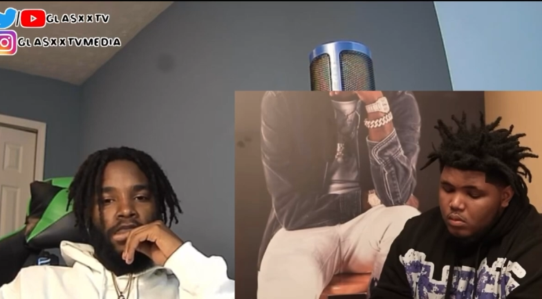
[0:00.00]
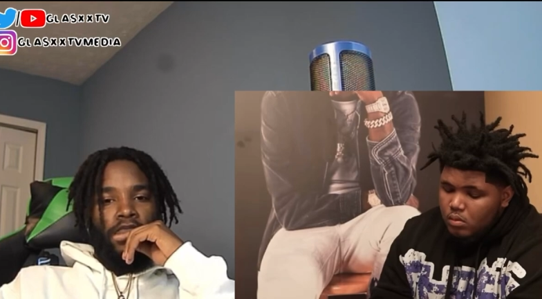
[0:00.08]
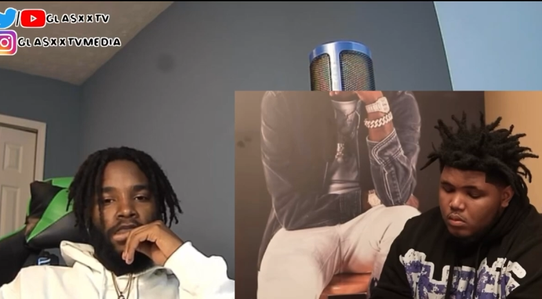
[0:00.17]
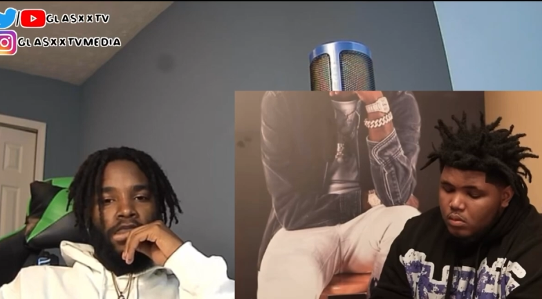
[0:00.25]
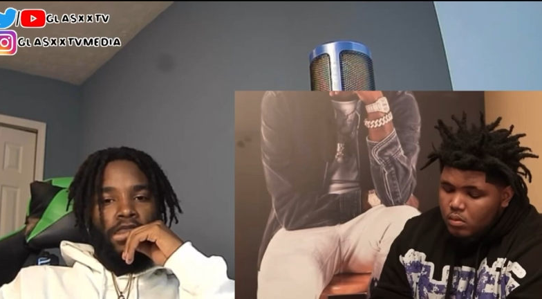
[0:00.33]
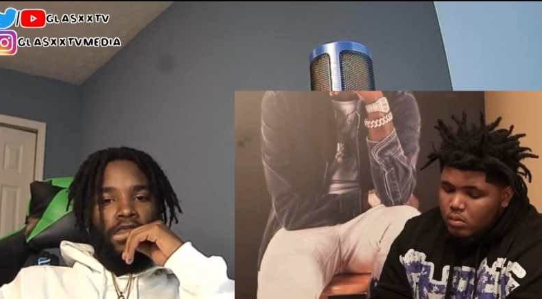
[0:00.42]

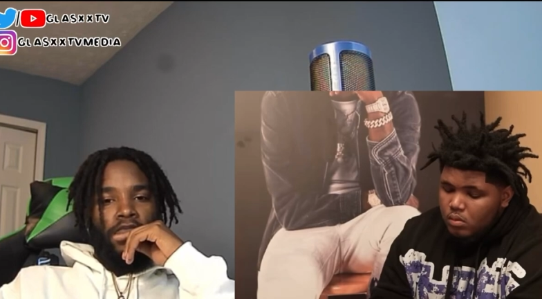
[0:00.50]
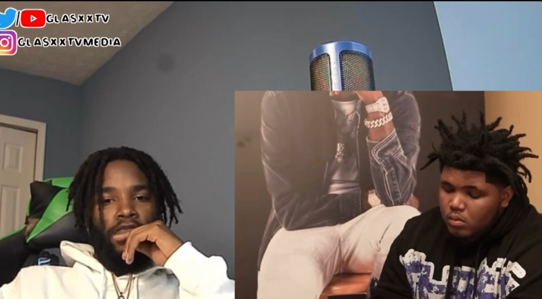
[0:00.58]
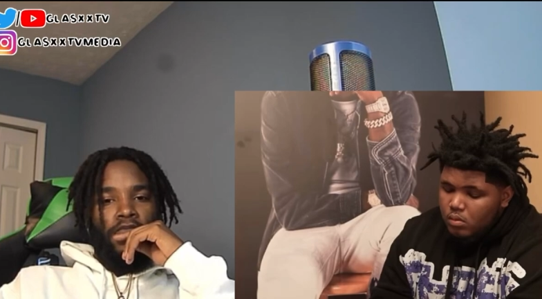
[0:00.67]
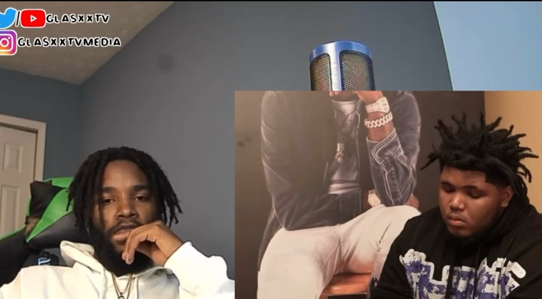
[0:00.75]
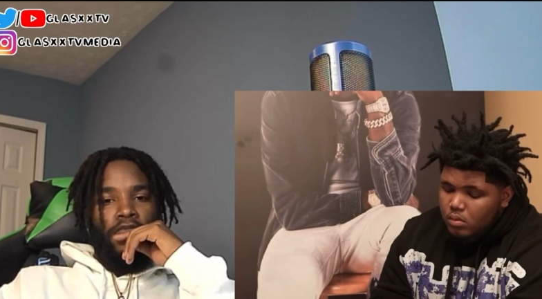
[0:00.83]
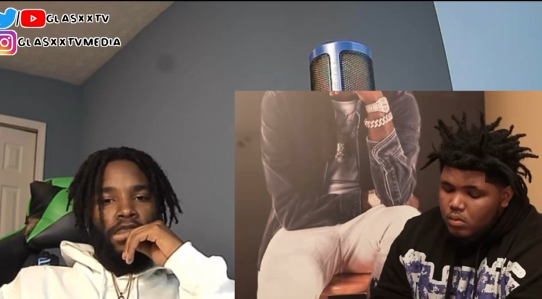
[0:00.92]

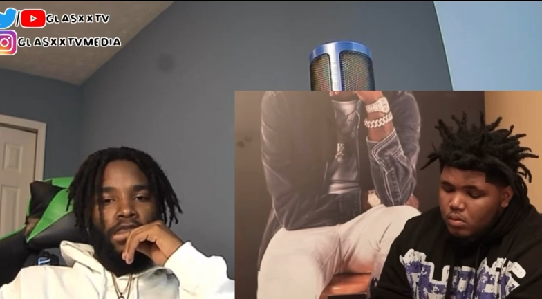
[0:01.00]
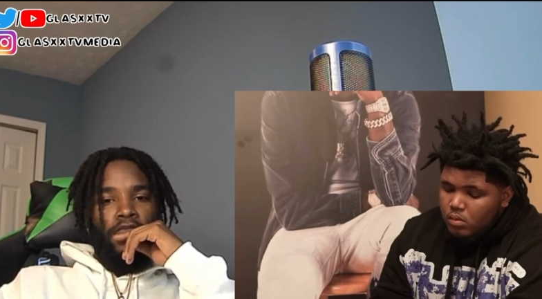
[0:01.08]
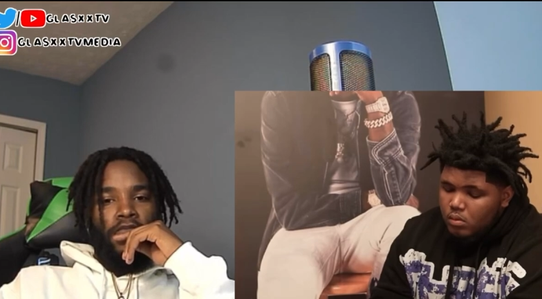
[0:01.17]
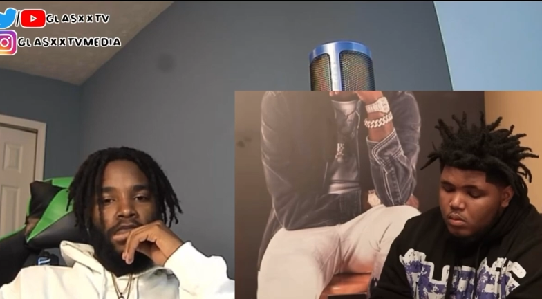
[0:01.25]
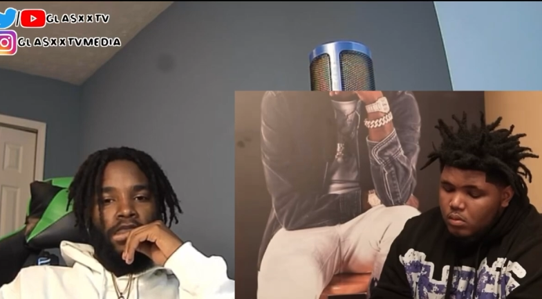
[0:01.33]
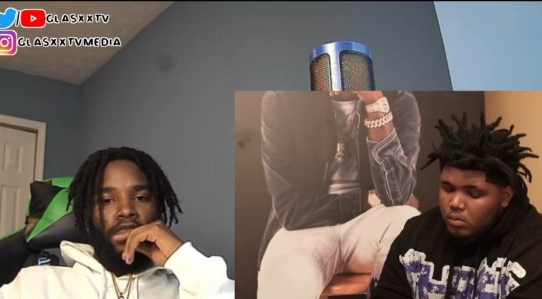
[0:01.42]

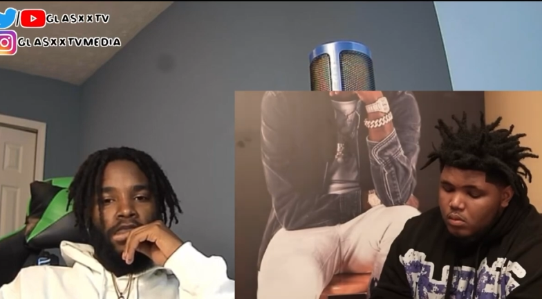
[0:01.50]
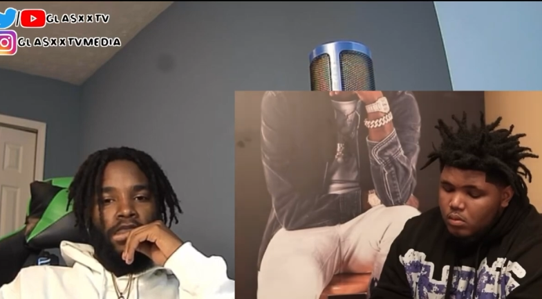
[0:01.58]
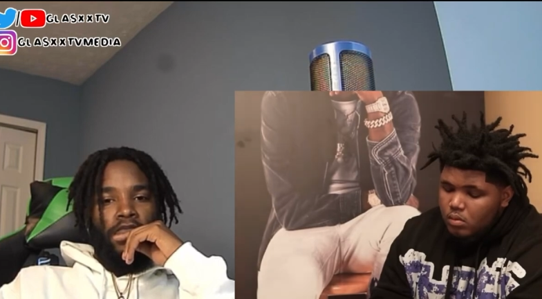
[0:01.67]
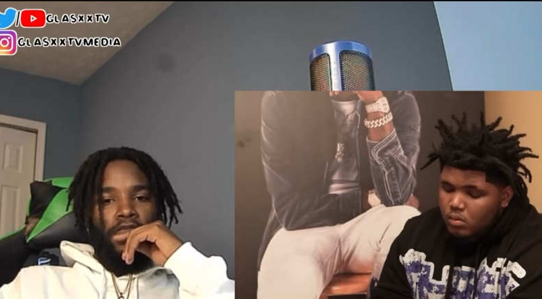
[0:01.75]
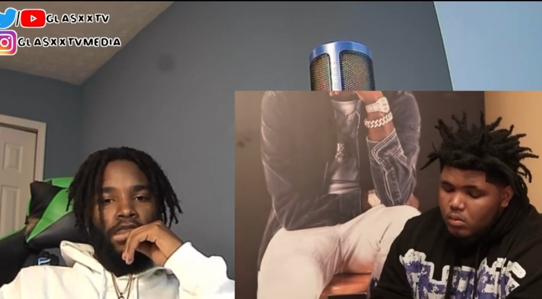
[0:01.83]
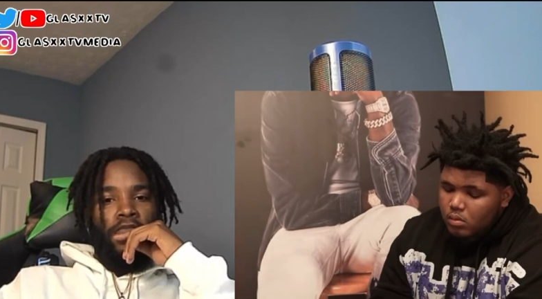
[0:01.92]

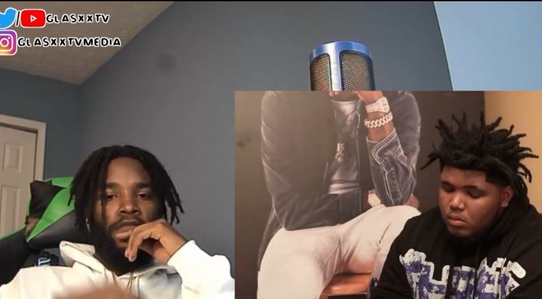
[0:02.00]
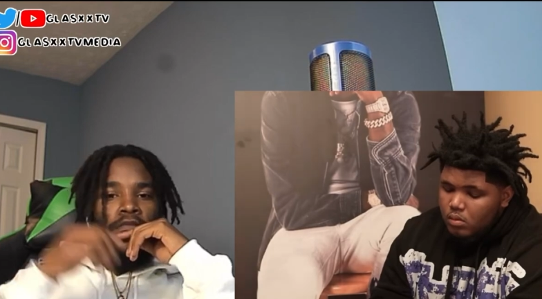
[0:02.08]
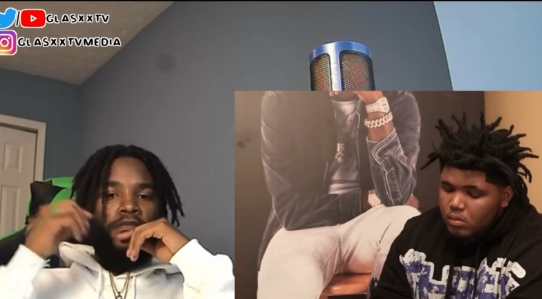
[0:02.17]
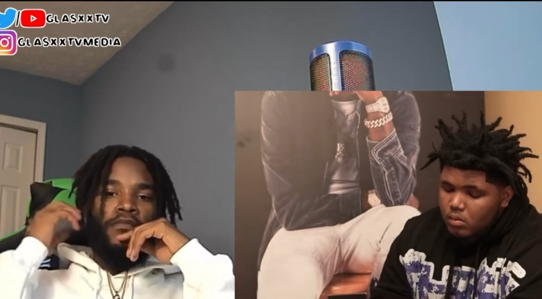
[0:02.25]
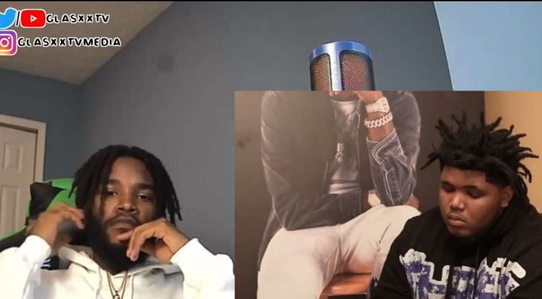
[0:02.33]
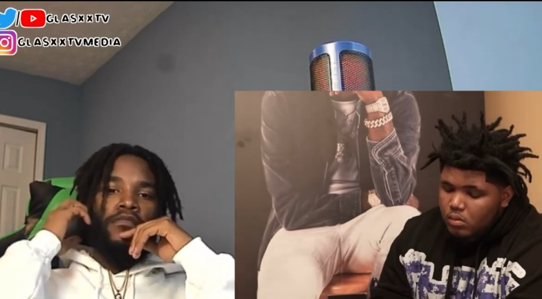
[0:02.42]

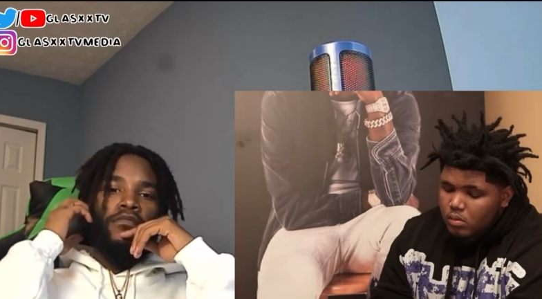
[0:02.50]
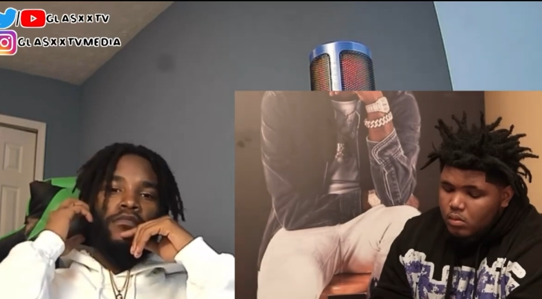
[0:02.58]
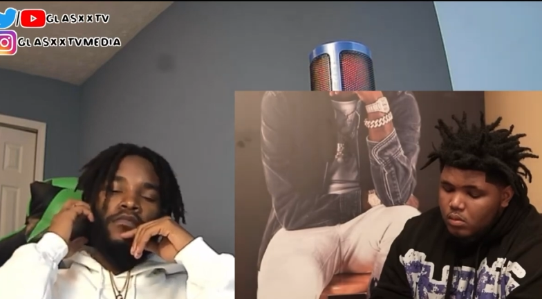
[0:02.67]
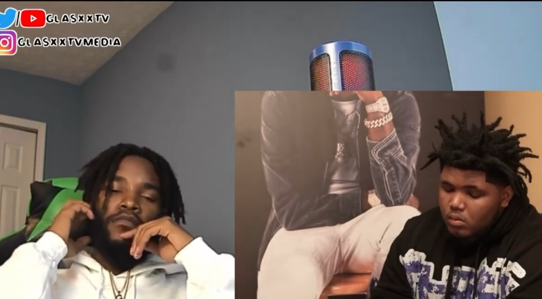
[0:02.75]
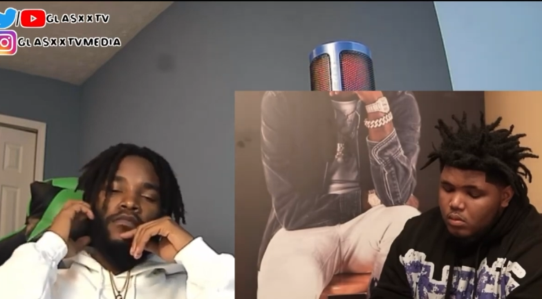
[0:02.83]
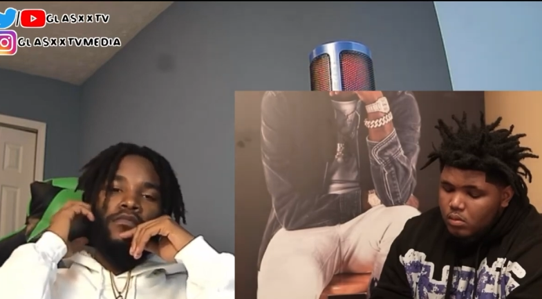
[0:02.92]

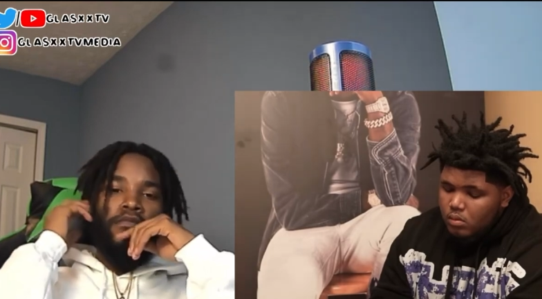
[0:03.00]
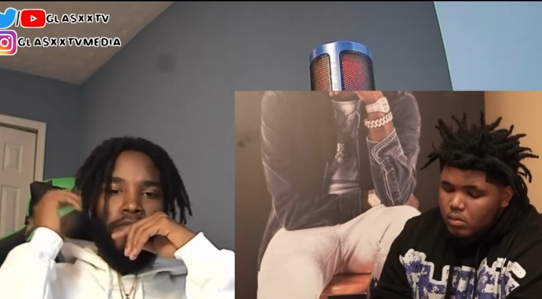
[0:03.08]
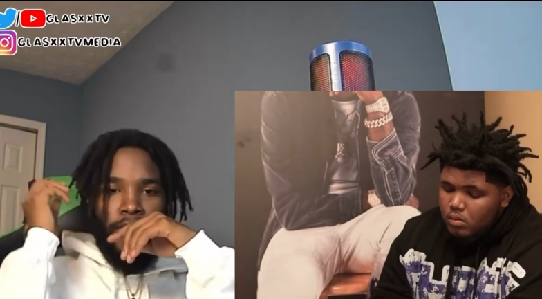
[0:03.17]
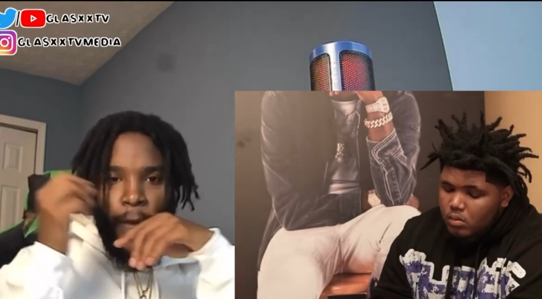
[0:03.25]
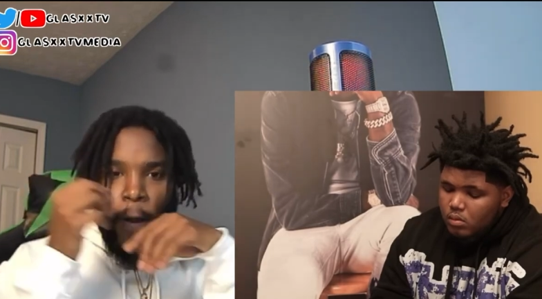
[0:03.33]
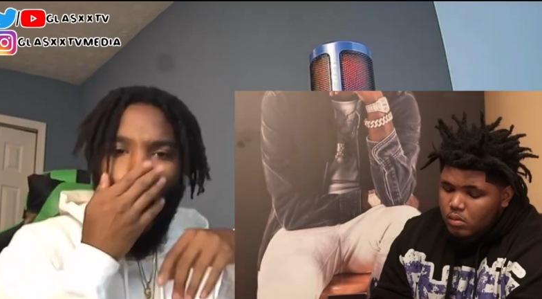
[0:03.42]

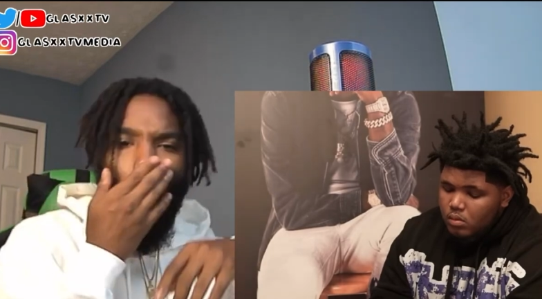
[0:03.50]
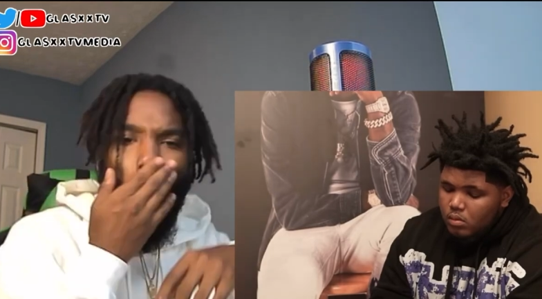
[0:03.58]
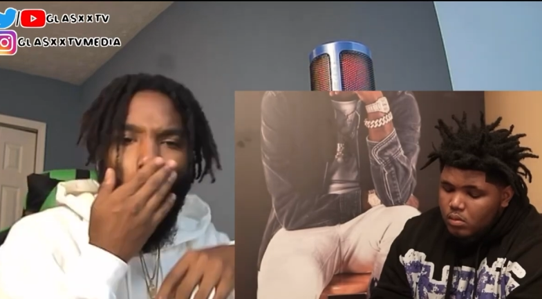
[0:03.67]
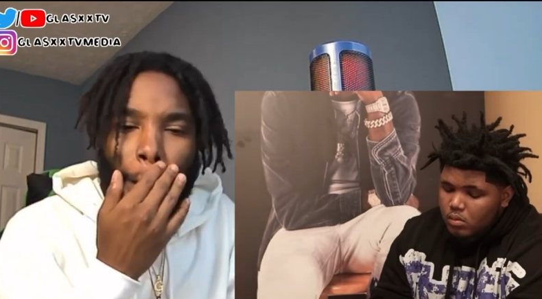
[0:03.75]
Nothing is said.